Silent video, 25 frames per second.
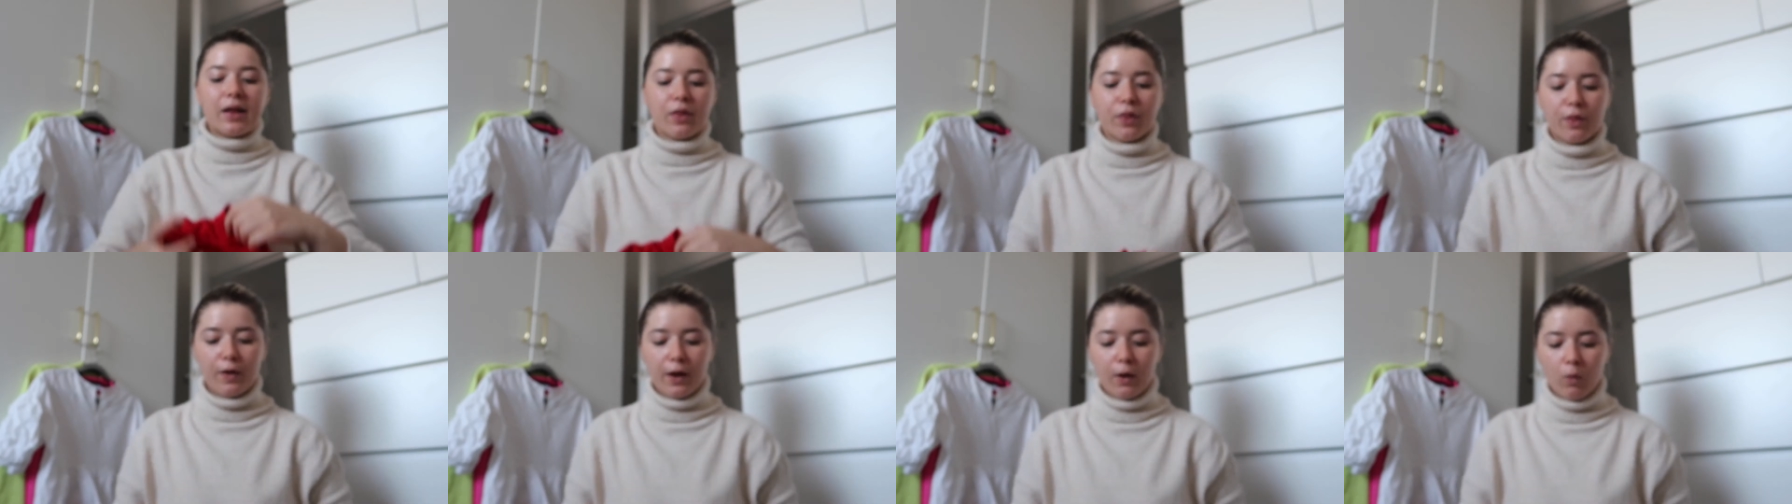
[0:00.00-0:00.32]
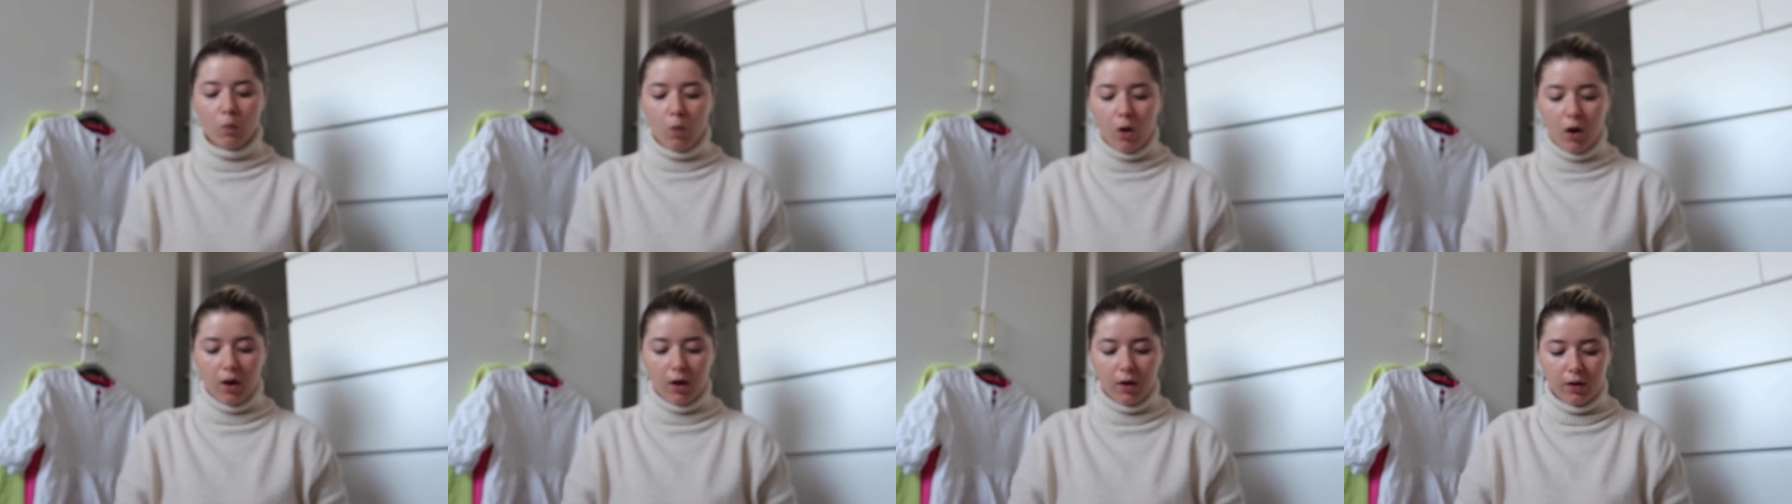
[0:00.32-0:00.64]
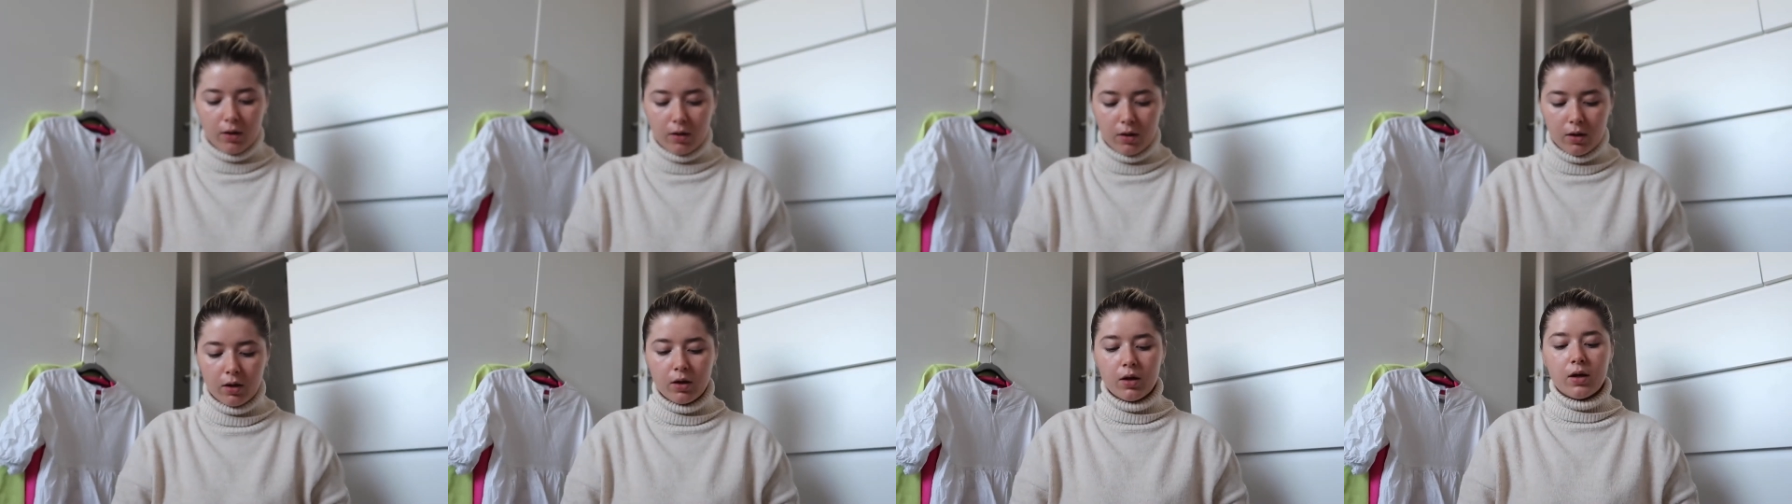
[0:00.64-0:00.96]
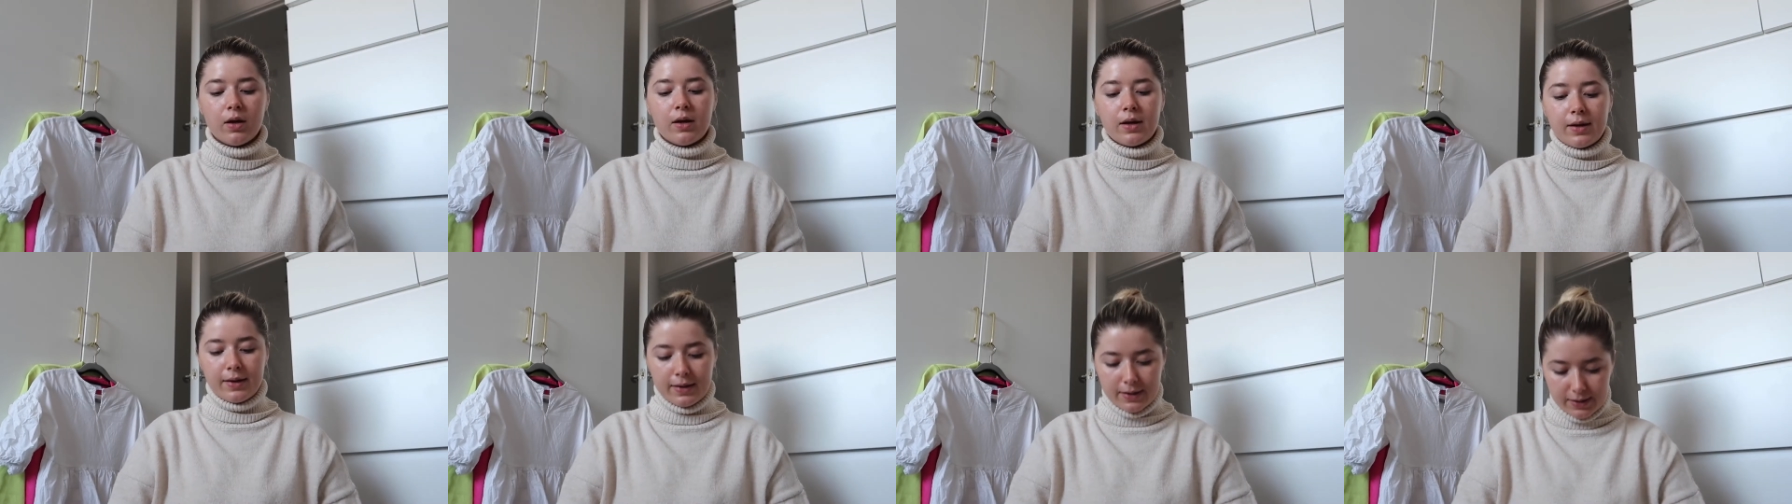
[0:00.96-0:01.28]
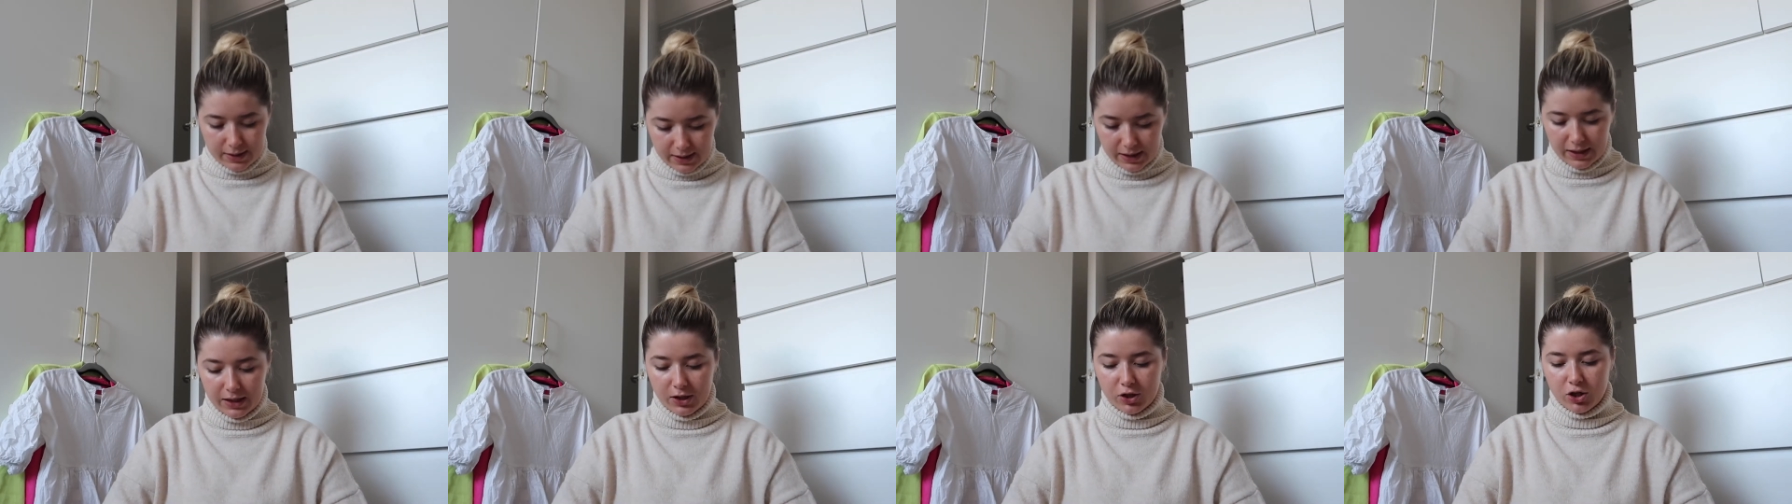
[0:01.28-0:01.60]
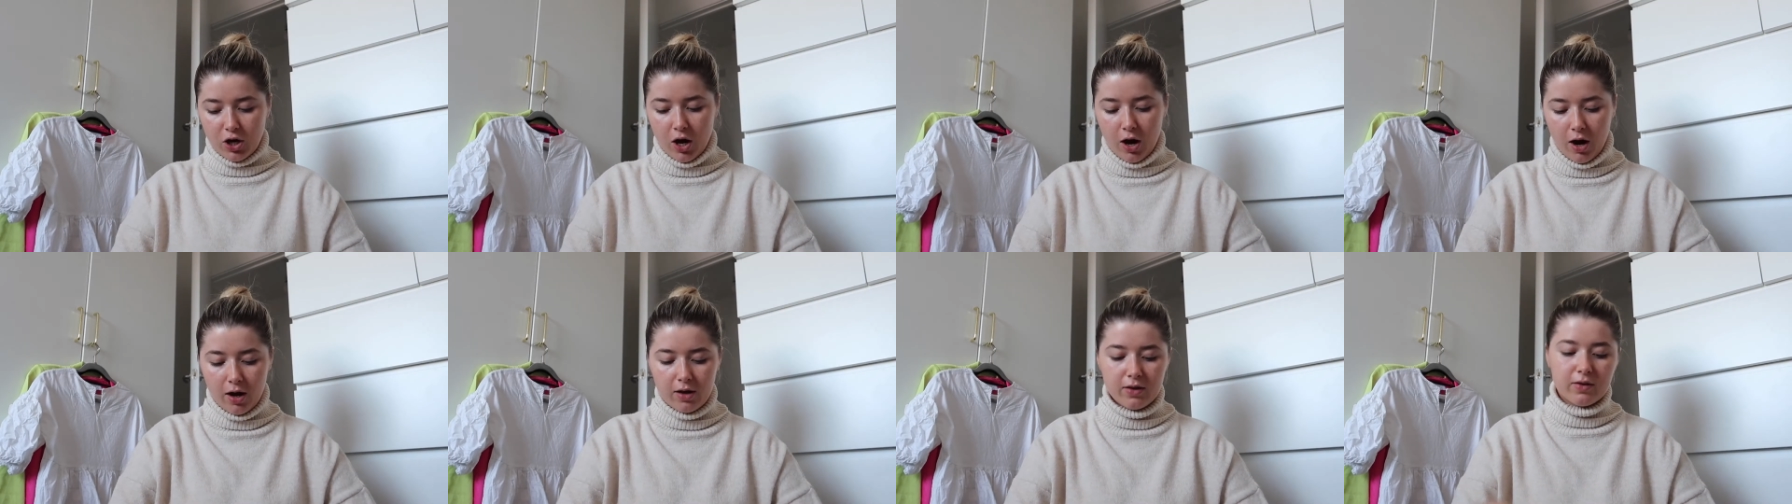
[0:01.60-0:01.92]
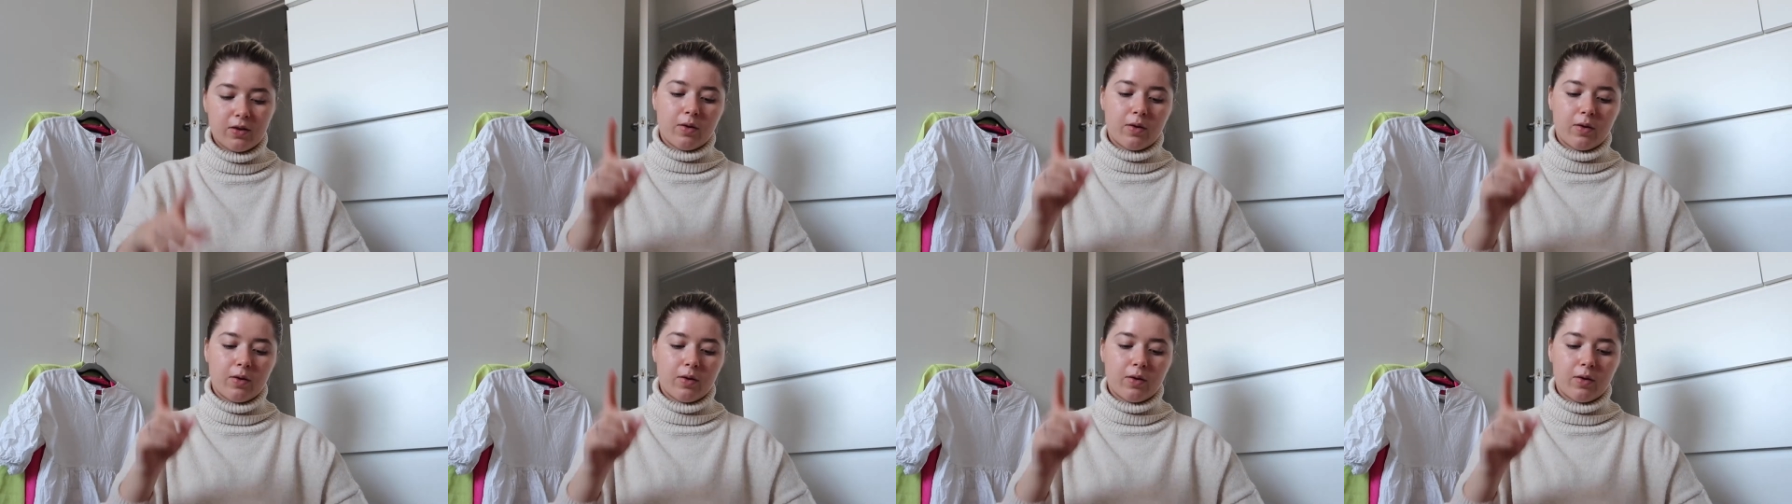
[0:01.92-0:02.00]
a Thing 1 t-shirt,